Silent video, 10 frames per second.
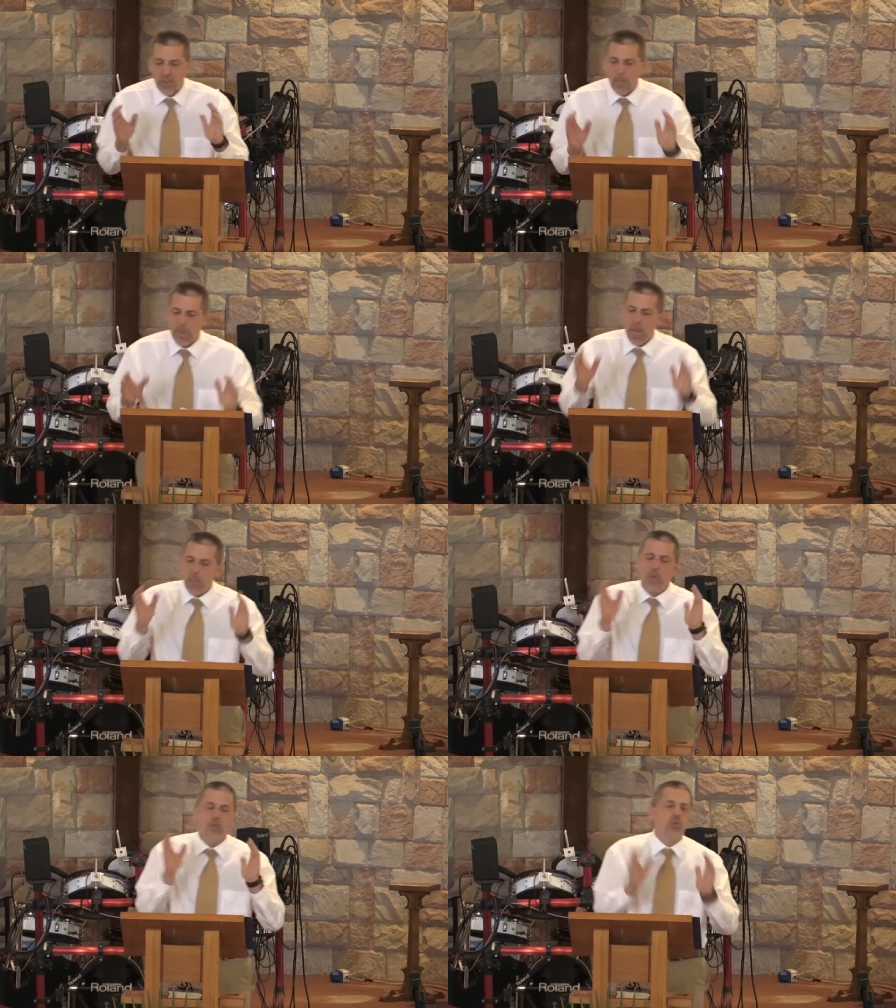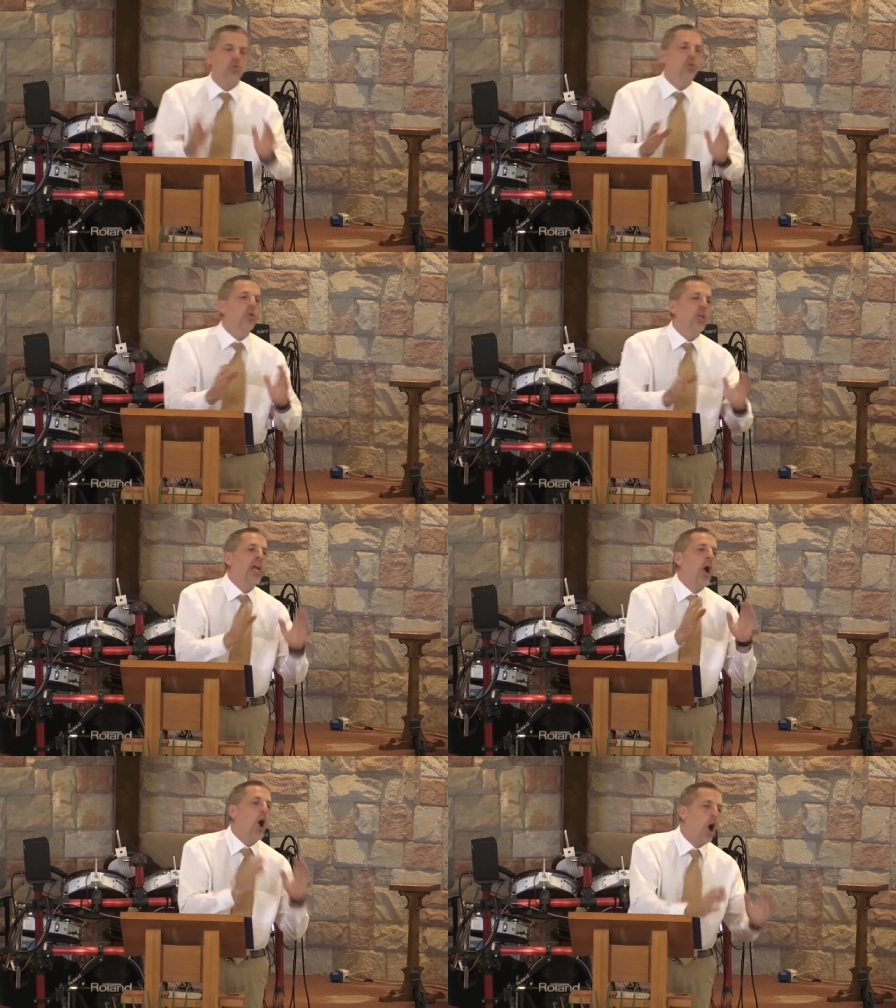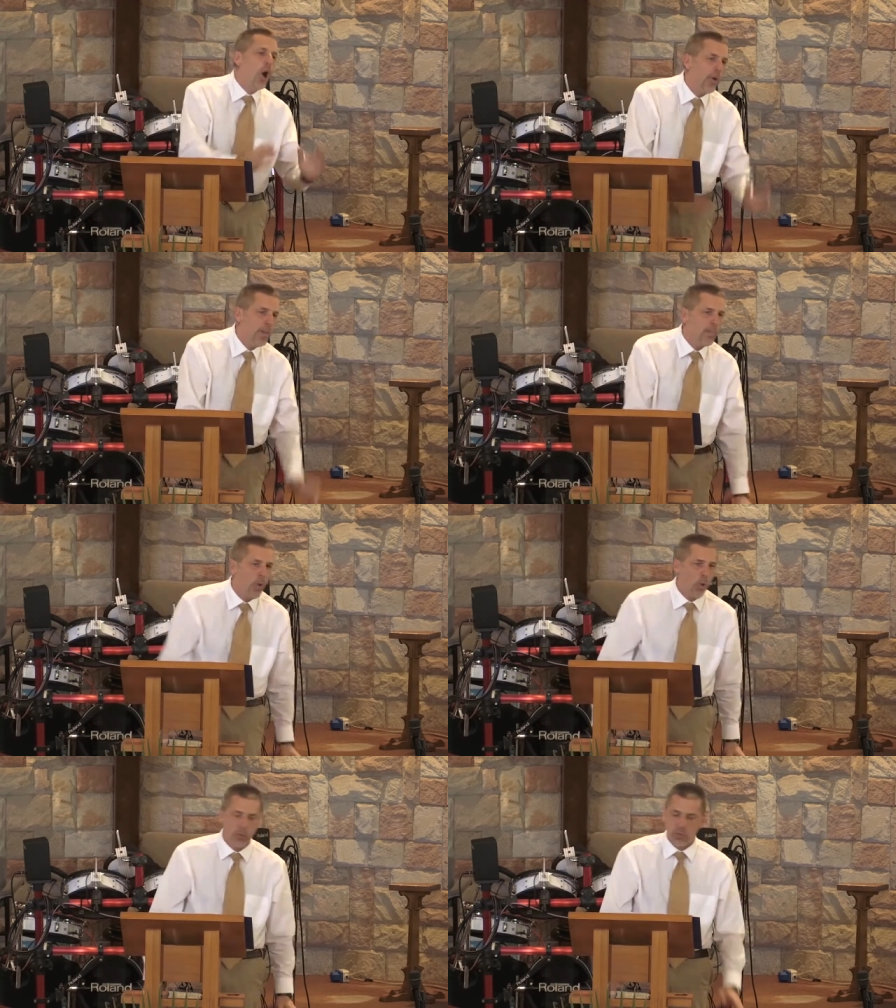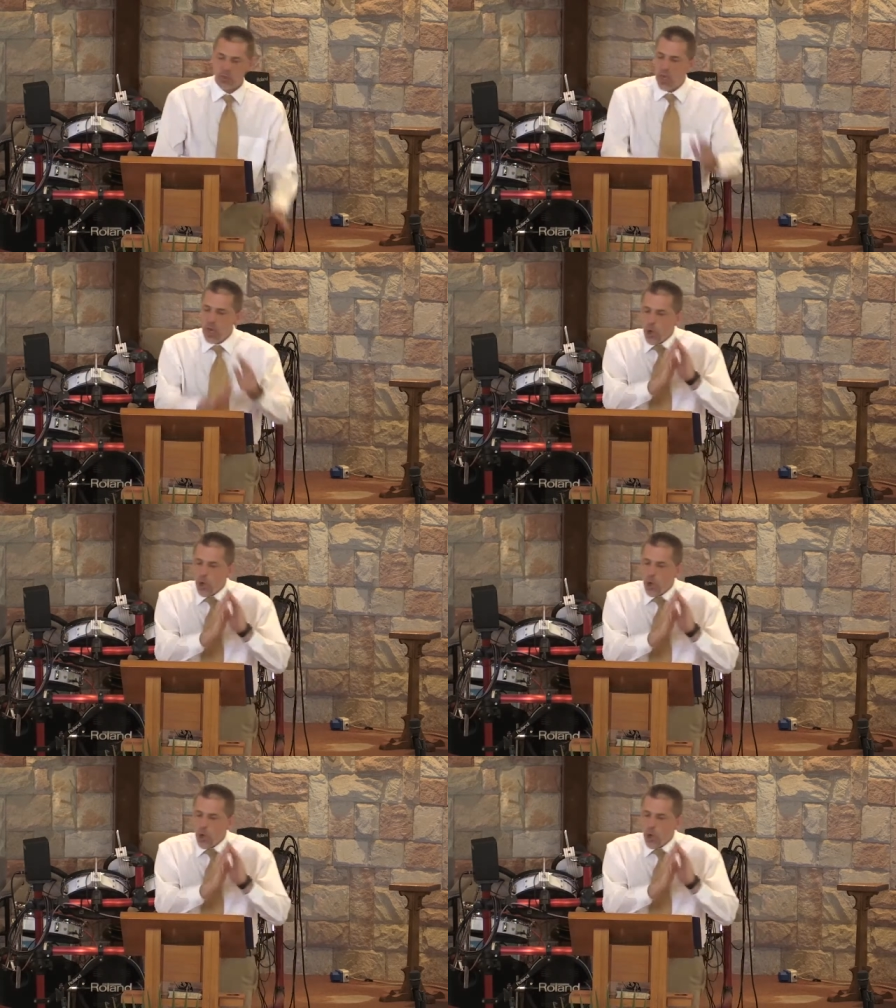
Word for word: that people truly are important,